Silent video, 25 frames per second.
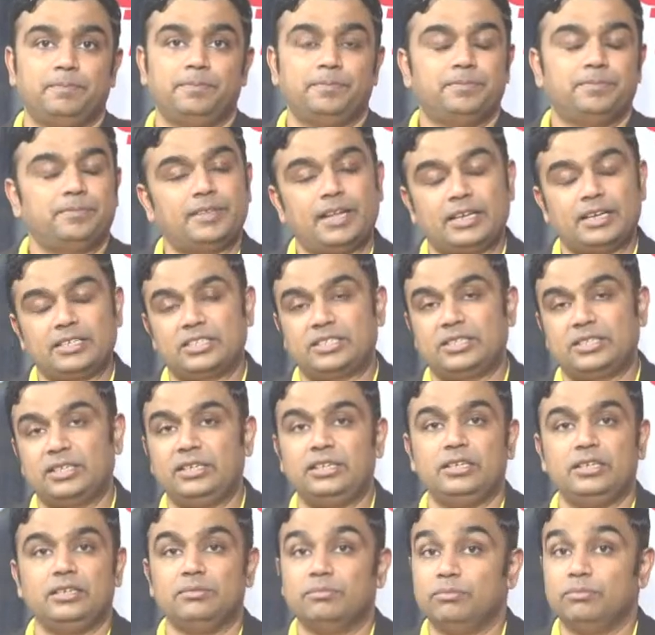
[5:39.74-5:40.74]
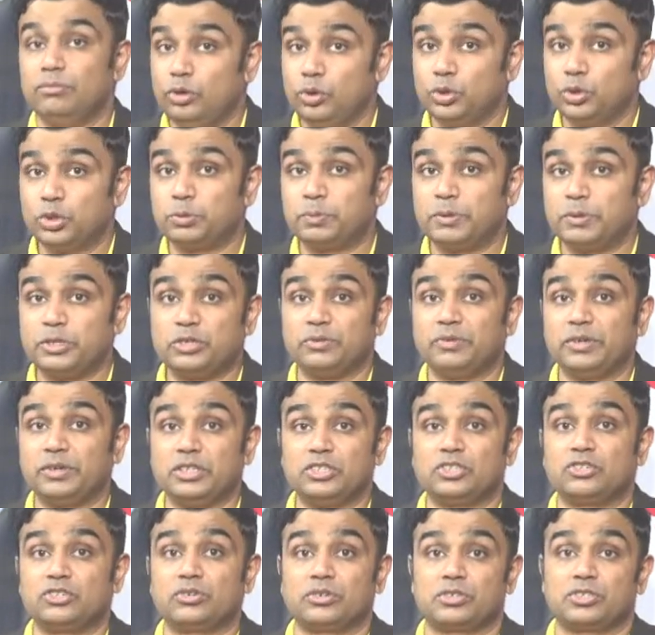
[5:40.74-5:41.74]
That's the key. No specific
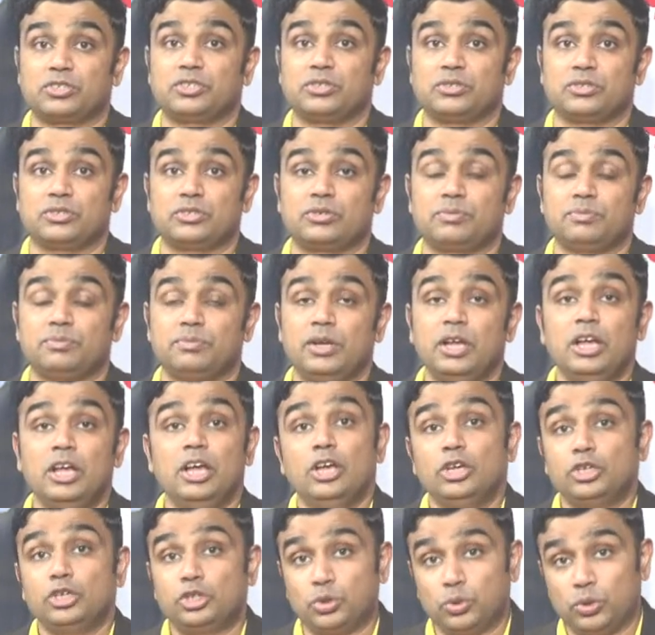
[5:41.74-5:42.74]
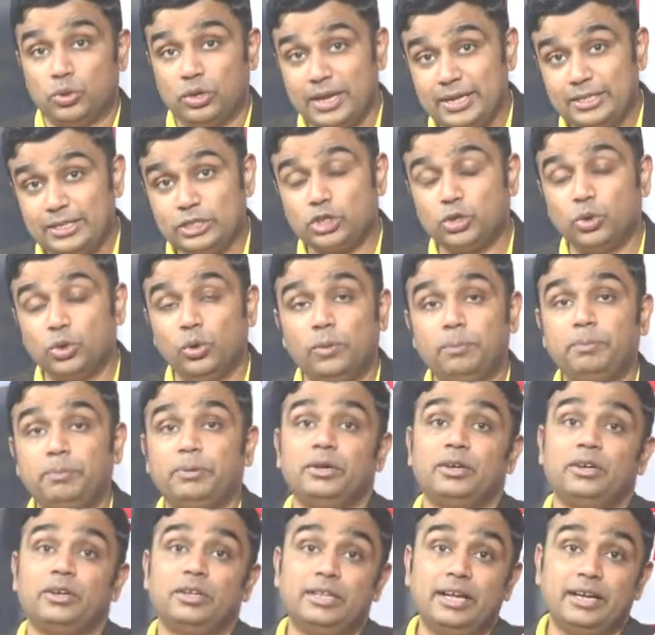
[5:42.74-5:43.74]
instructions. So, let's
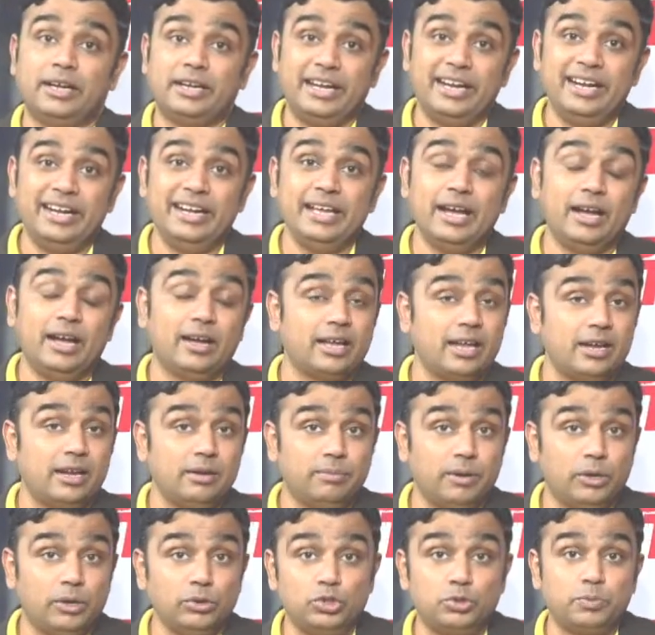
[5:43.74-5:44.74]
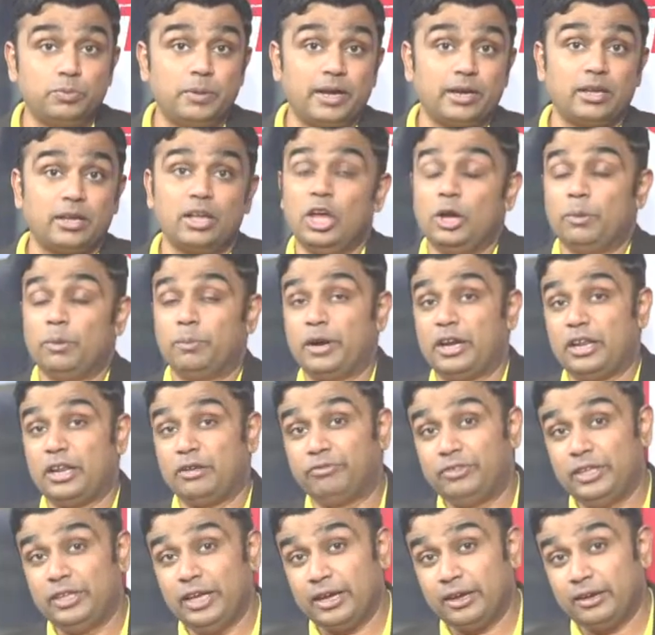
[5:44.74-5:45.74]
hope that India can bounce back. But
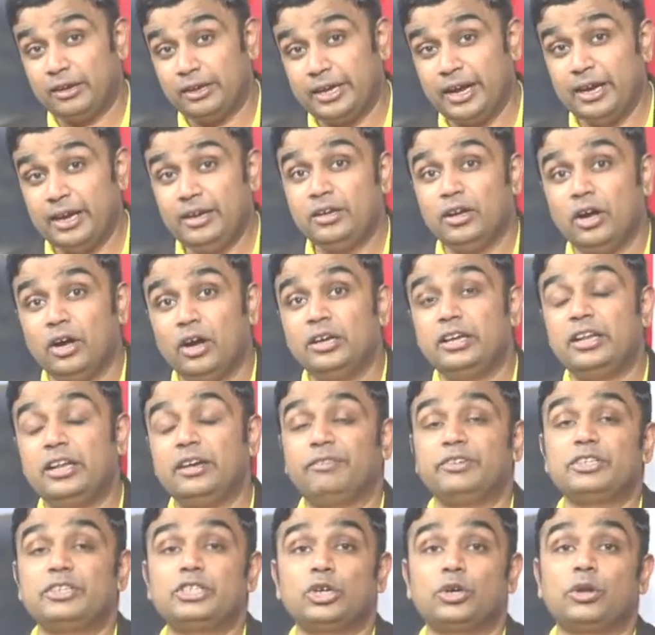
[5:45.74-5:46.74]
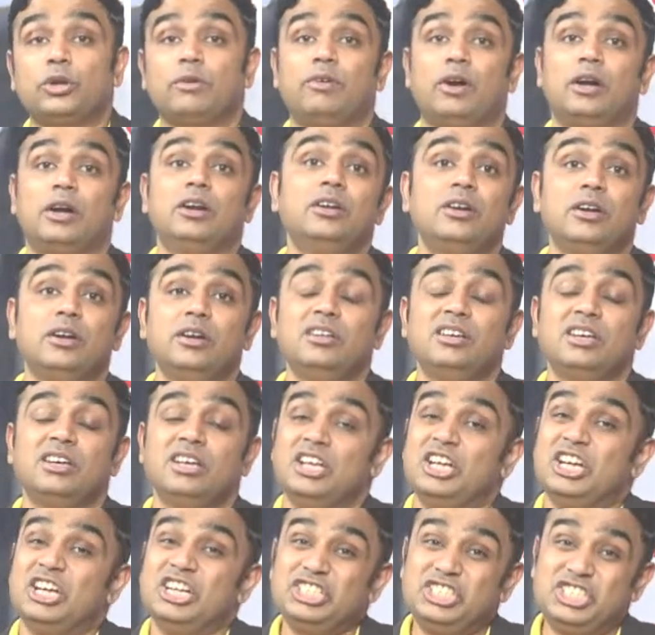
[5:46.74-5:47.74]
if they get a deficit of 100,
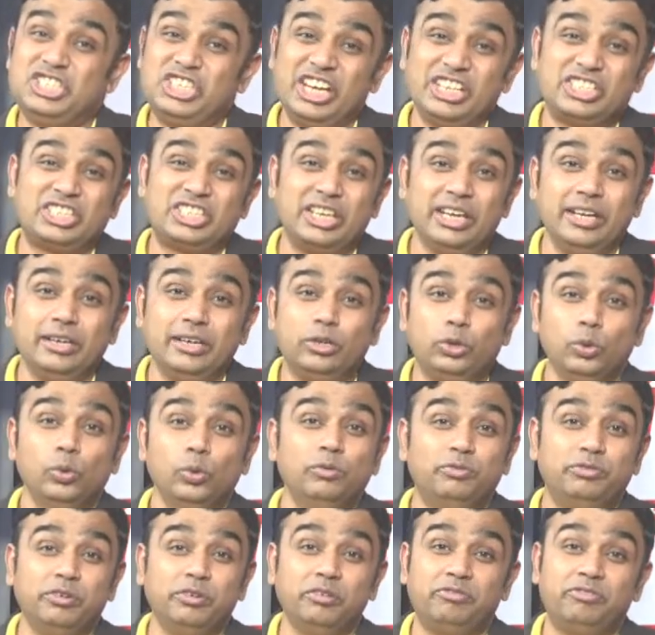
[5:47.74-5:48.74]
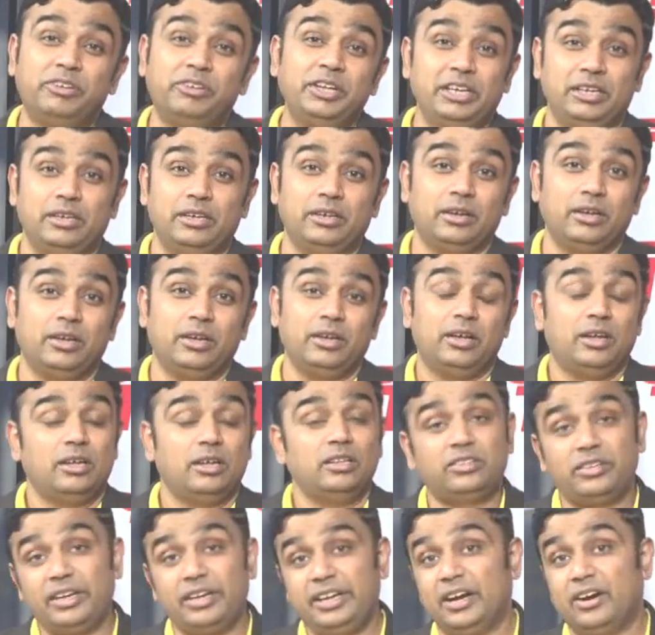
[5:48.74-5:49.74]
chasing 250,
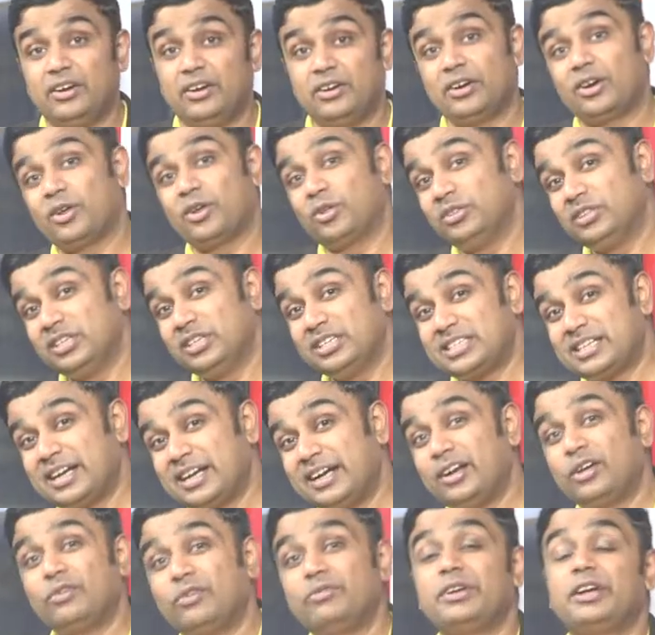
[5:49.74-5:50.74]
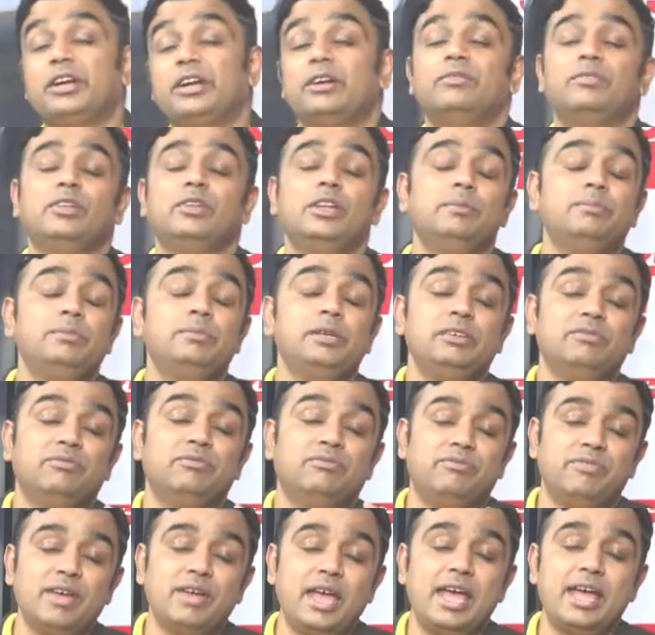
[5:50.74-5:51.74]
300 on this kind of wicket will be
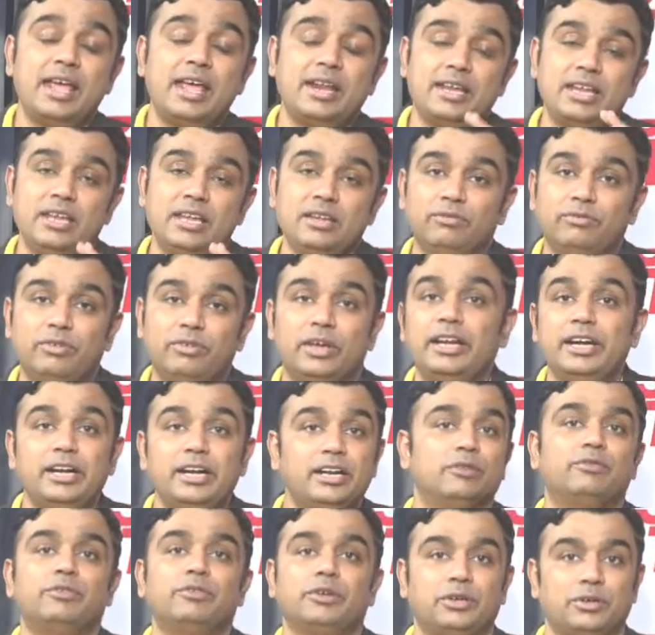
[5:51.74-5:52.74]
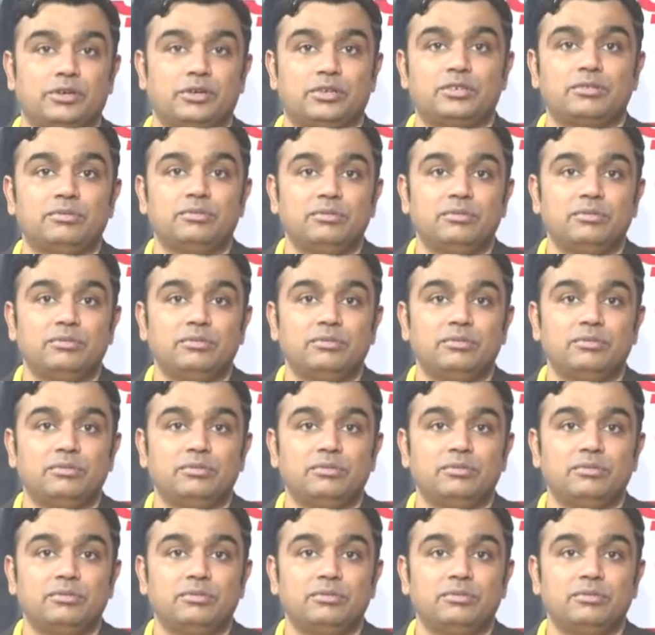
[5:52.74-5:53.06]
very, very difficult.